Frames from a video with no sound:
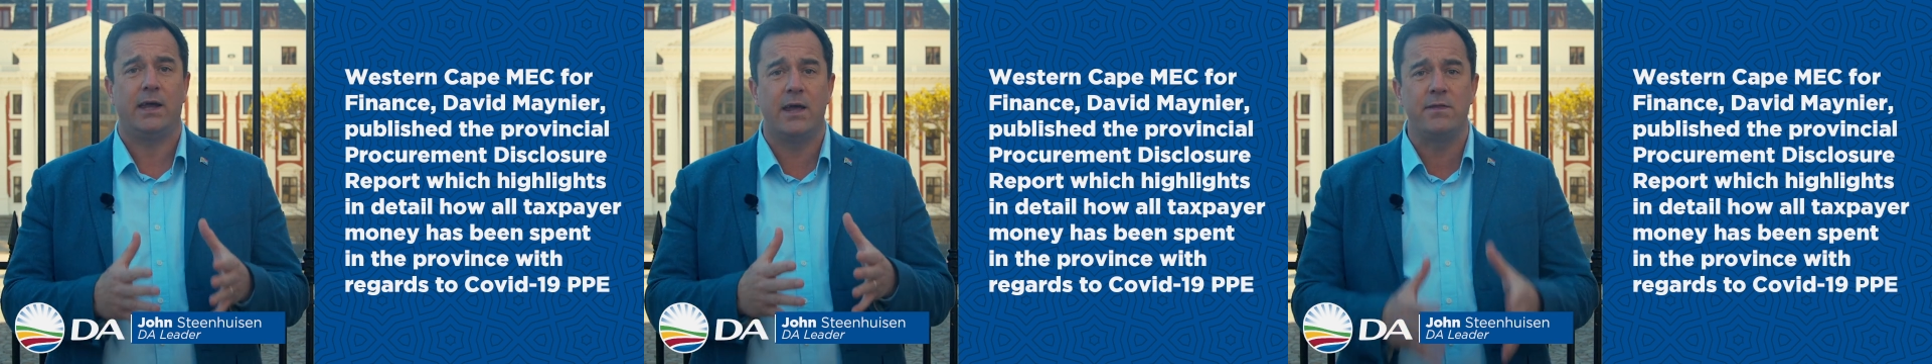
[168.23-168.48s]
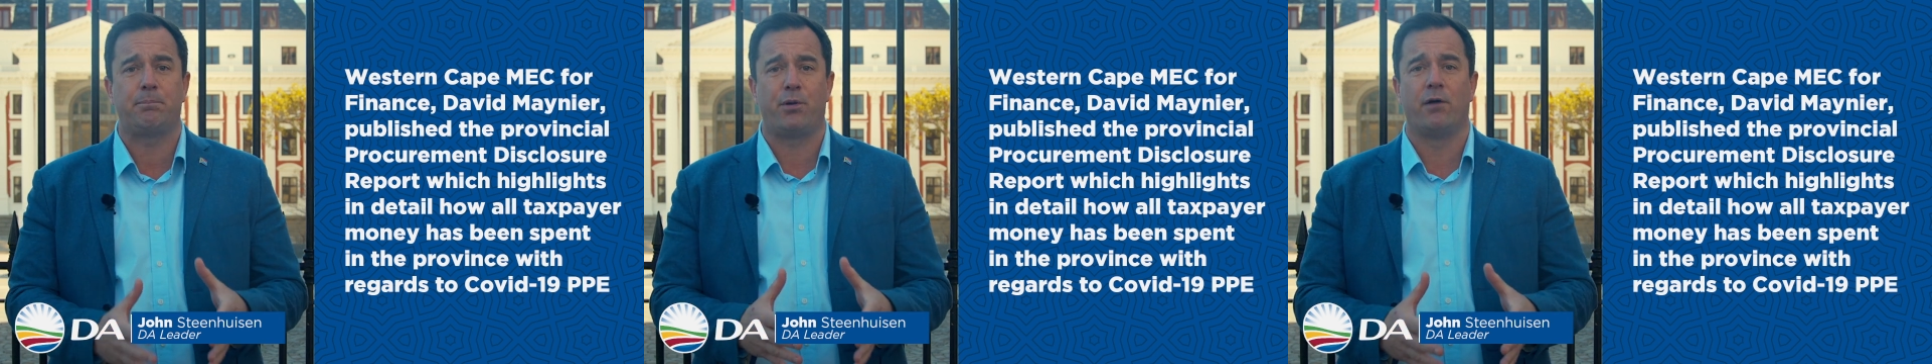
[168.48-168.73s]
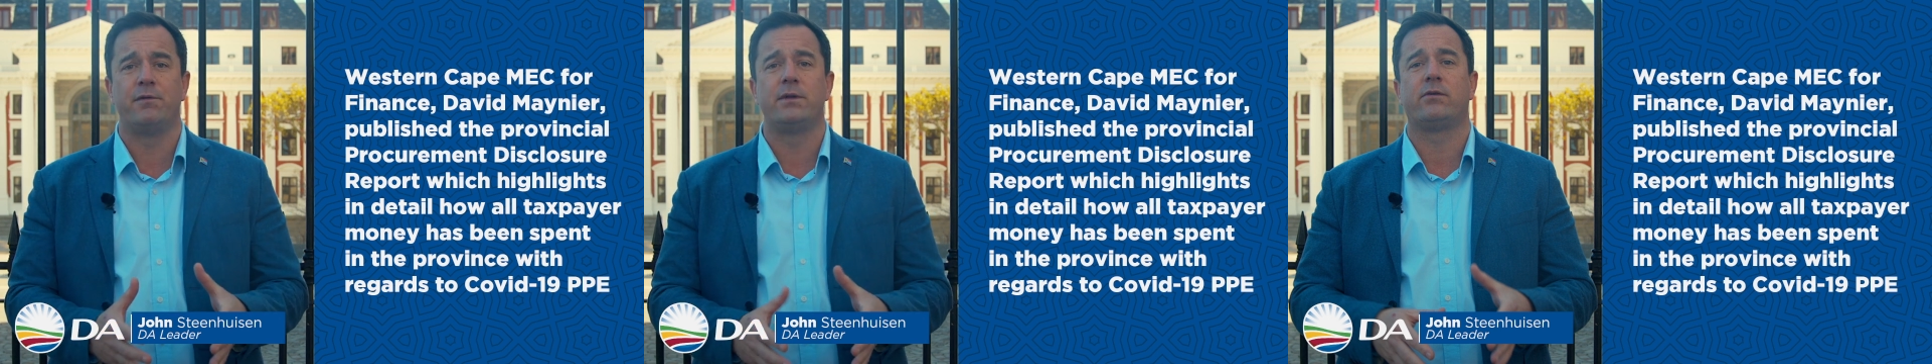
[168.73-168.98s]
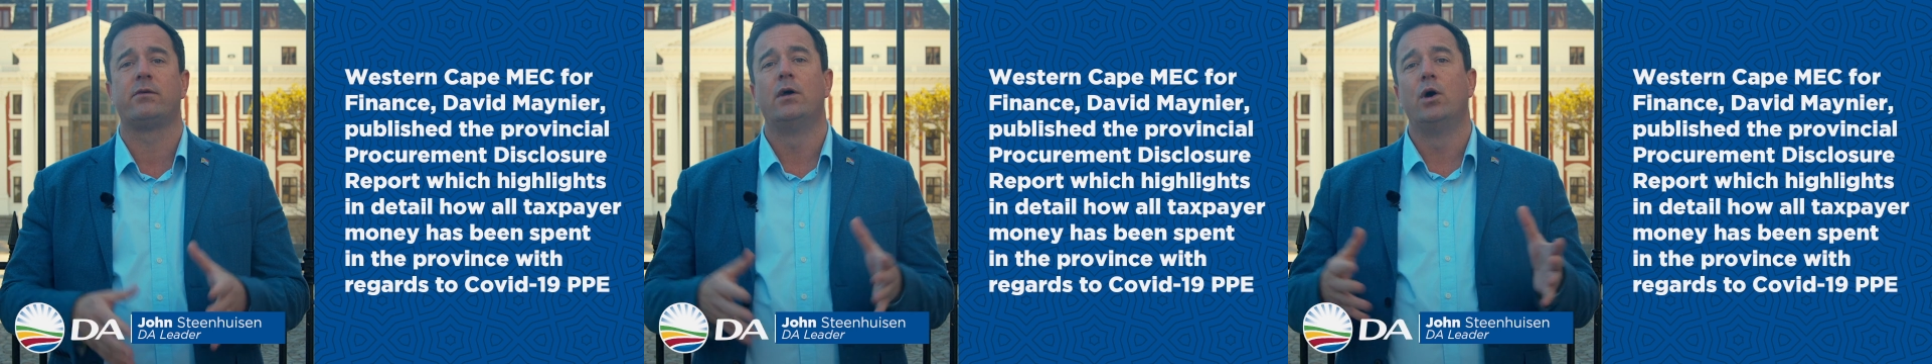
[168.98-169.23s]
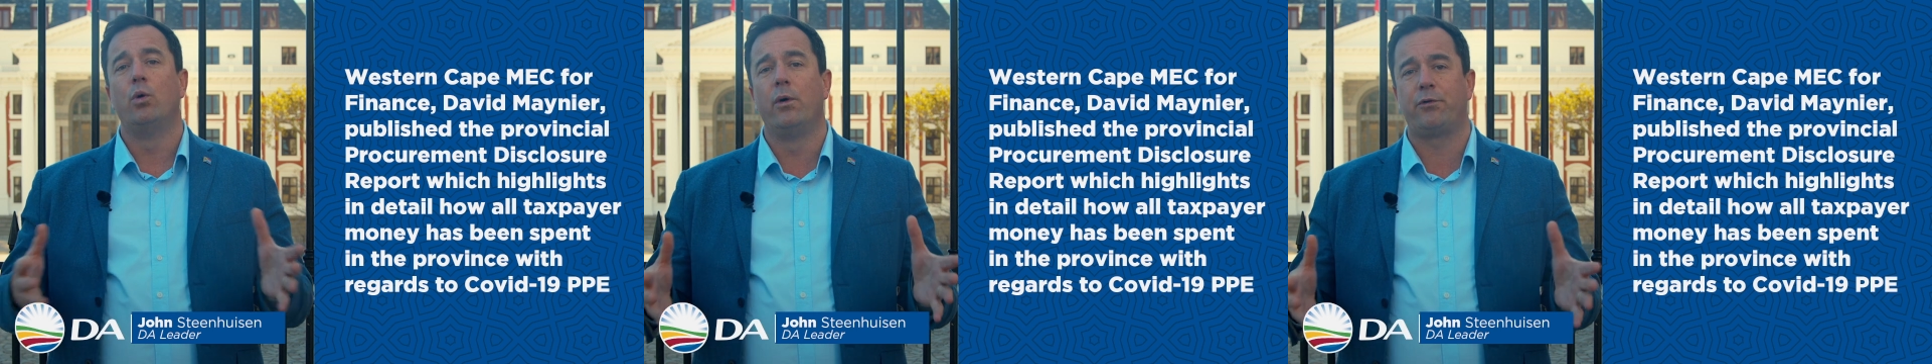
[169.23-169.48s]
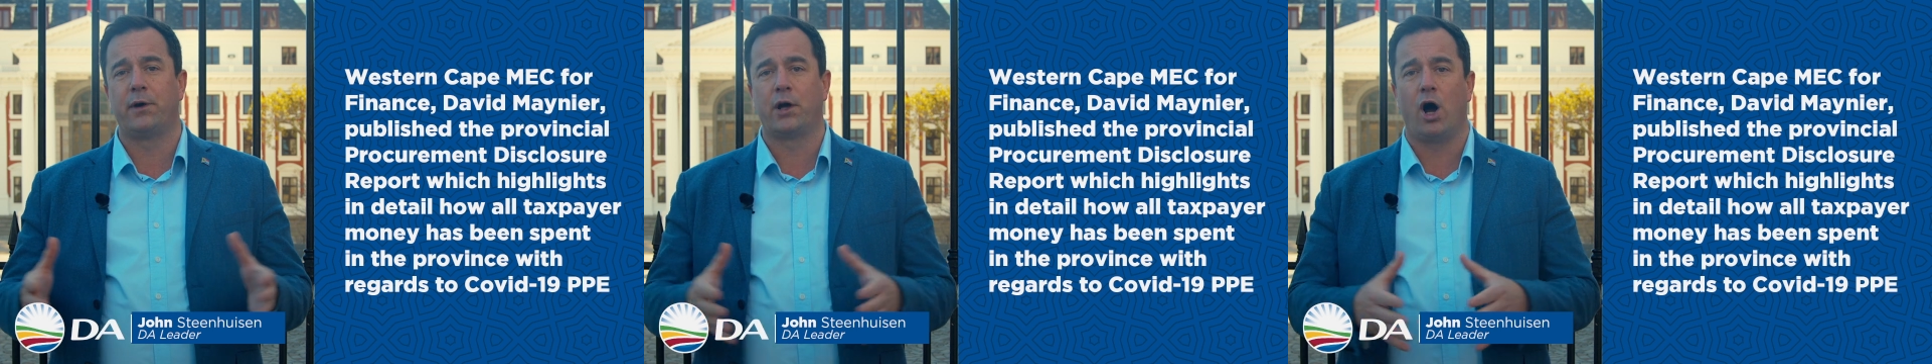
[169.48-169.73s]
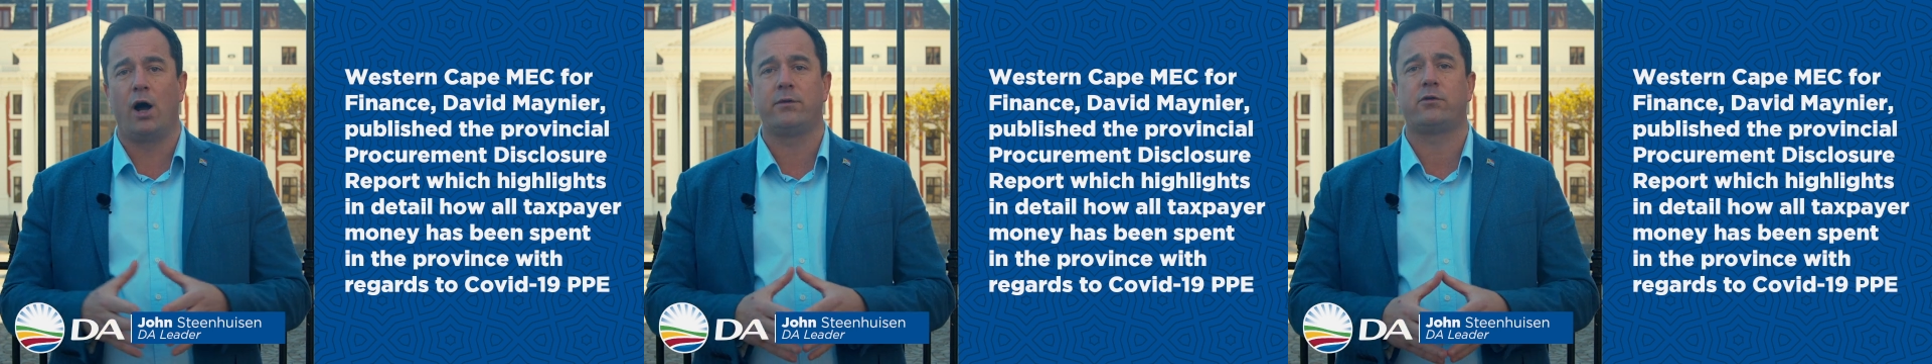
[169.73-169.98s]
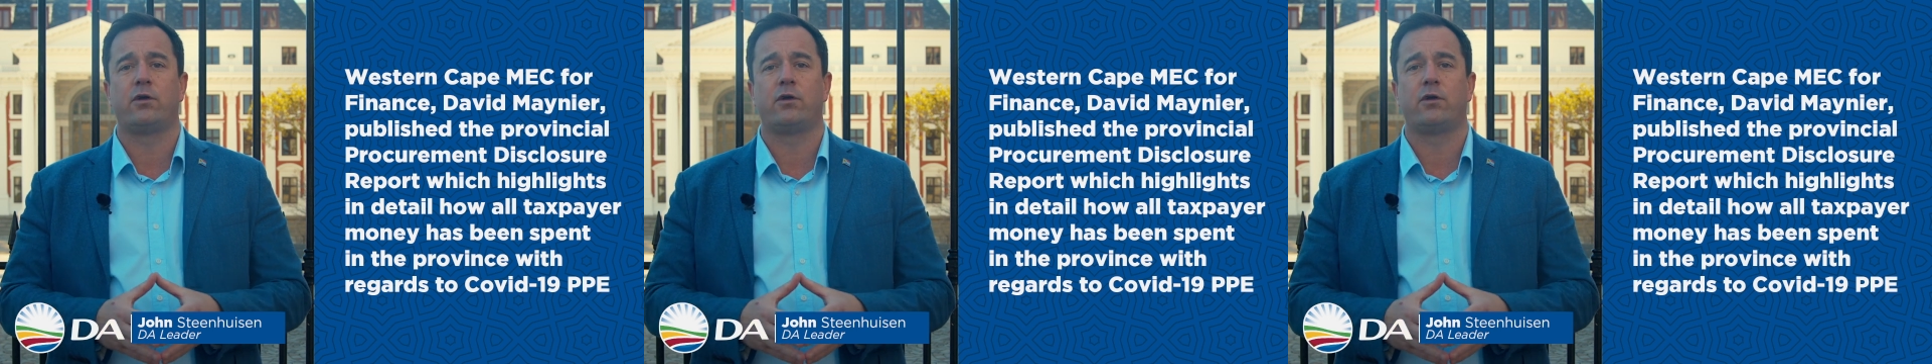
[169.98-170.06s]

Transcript: in the province with regards